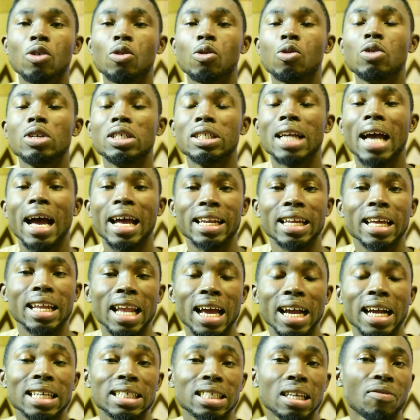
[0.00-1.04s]
unya de
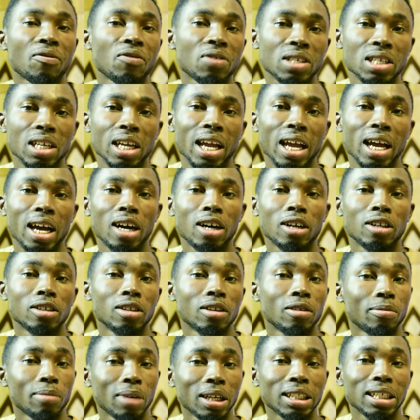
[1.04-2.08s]
na nkasa physical
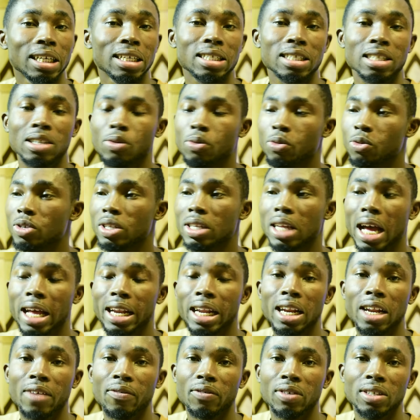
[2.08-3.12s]
but I say unya
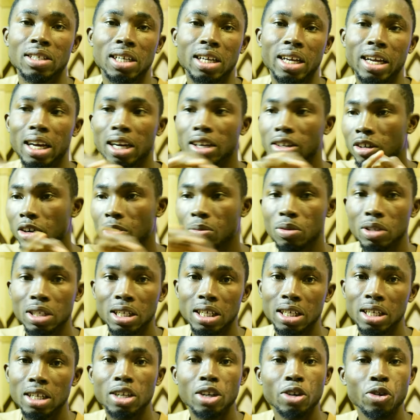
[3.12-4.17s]
de na physical omo
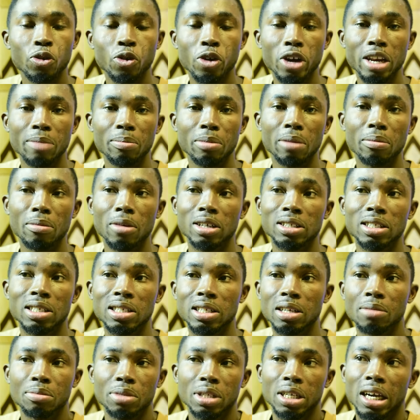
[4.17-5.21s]
de we ni be mat
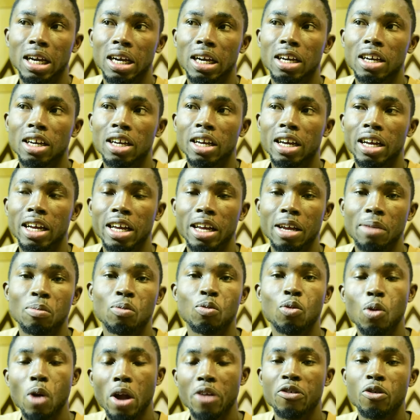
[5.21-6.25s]
se bia
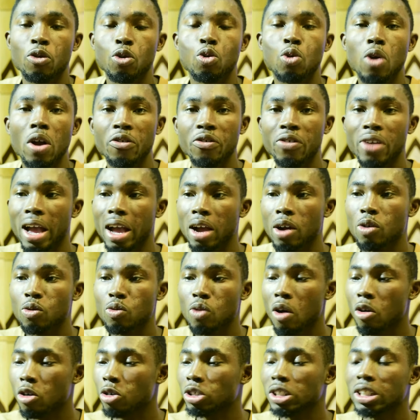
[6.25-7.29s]
wo twa
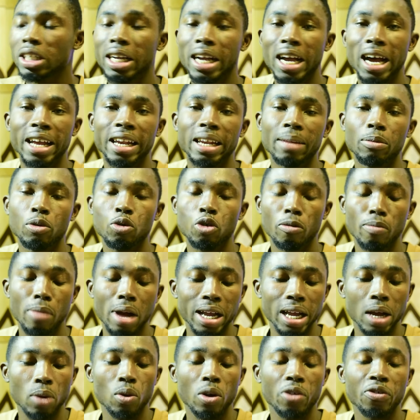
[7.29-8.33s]
wo ko je card ni bi wo
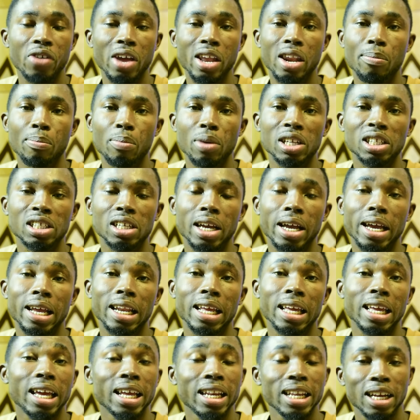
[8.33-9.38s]
bank wo twa ni picture
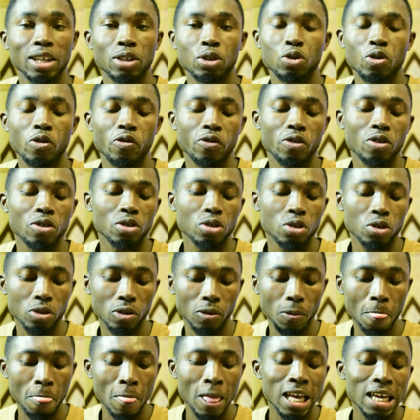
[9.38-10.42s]
de dia two phone
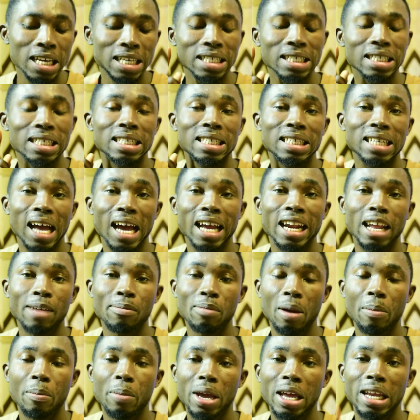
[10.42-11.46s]
so nti sa na
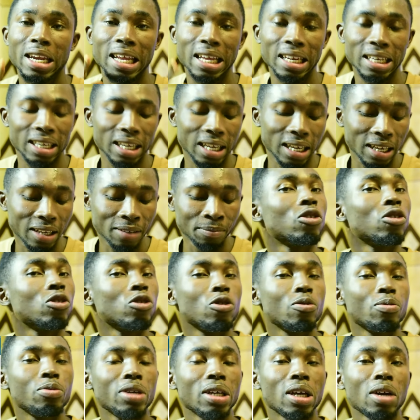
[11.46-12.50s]
ba be ne de
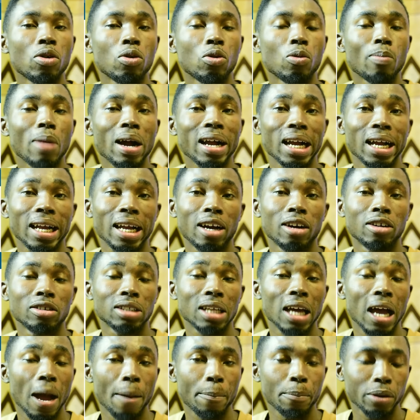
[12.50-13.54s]
ubi e bank account
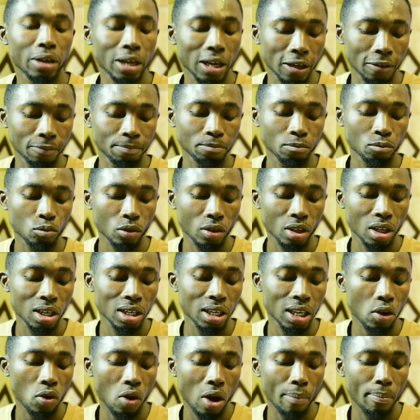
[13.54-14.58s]
app na
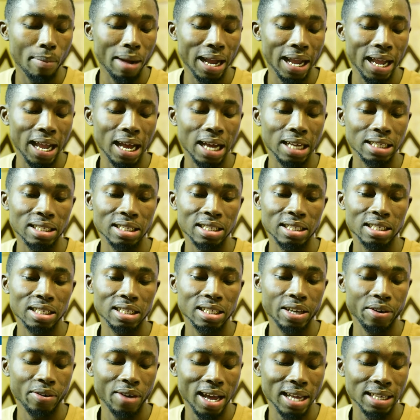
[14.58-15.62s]
no wa ba card
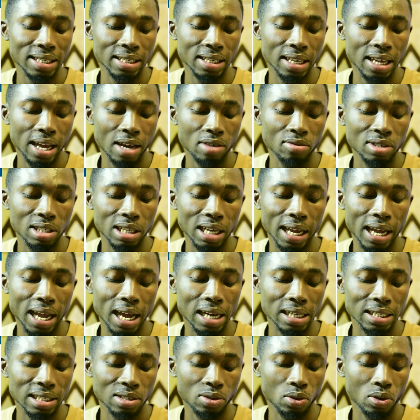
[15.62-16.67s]
ye hwa se a won se
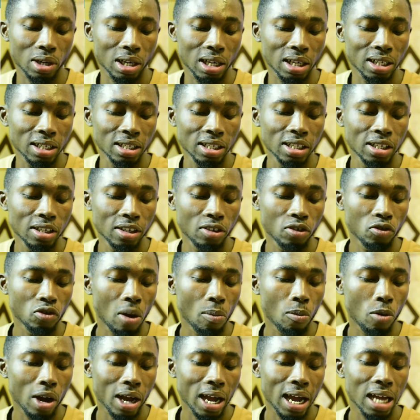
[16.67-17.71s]
card wa no wa
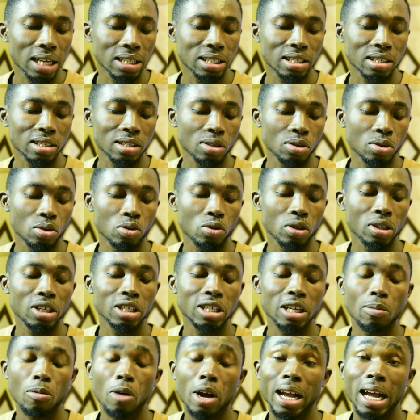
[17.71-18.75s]
bo card ne so
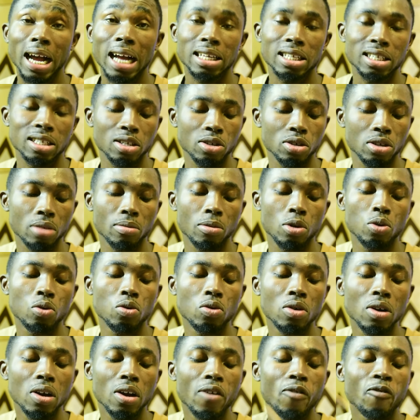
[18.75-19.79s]
ye bo card ne so e be
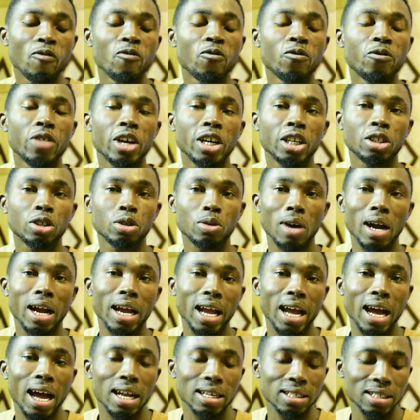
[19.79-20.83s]
hu virtual
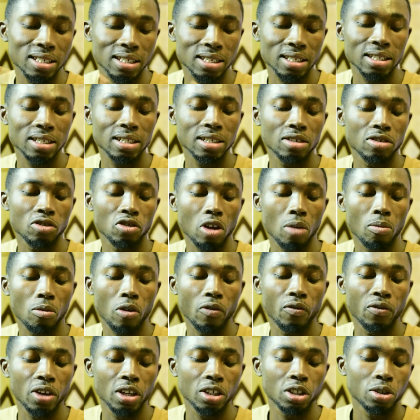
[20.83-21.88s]
card. Number
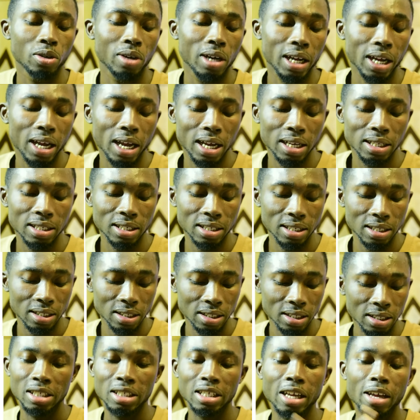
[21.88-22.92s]
virtual cards.
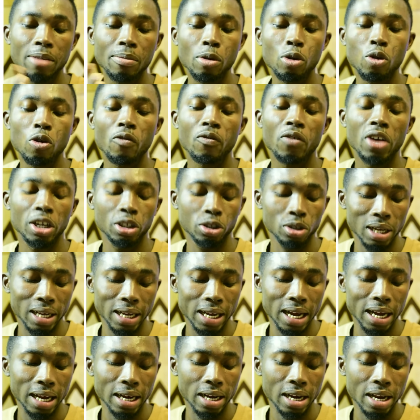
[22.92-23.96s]
You be who virtual
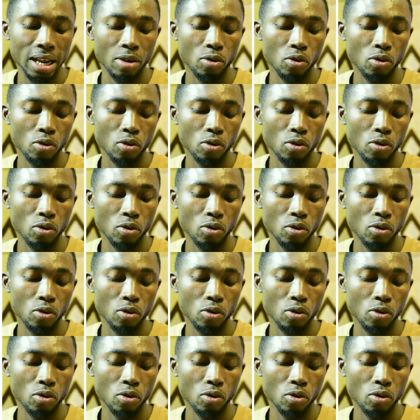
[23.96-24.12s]
card ne